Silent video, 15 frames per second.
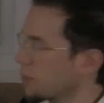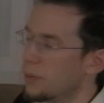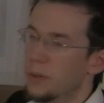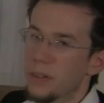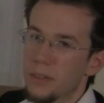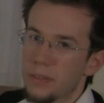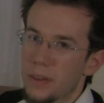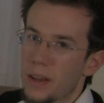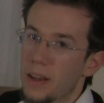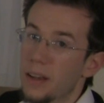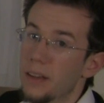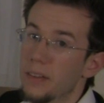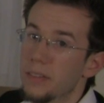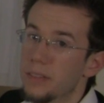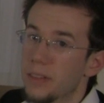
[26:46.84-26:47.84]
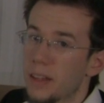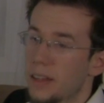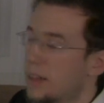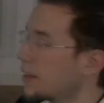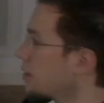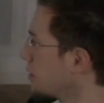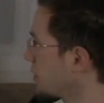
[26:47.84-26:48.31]
4 to 5.
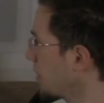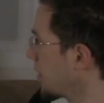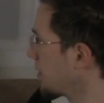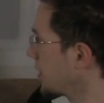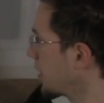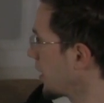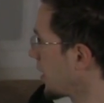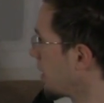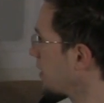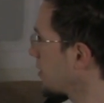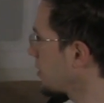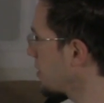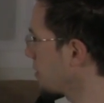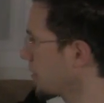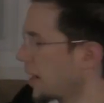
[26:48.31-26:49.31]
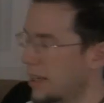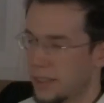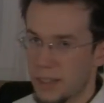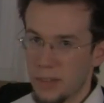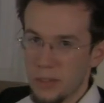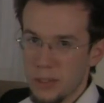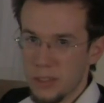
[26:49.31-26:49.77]
So if you got all 3
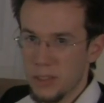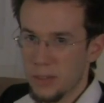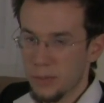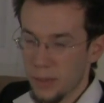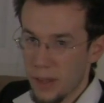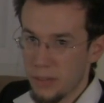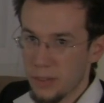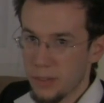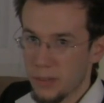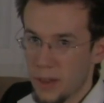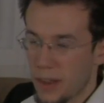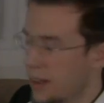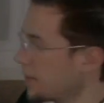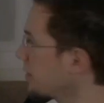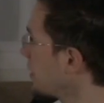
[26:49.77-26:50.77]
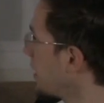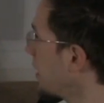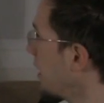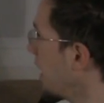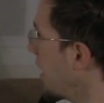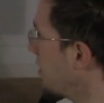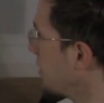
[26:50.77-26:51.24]
right, give yourself 5 out of 5.
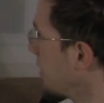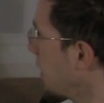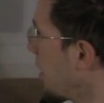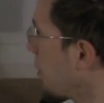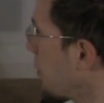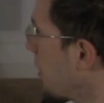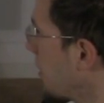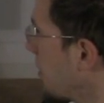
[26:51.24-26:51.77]
If you got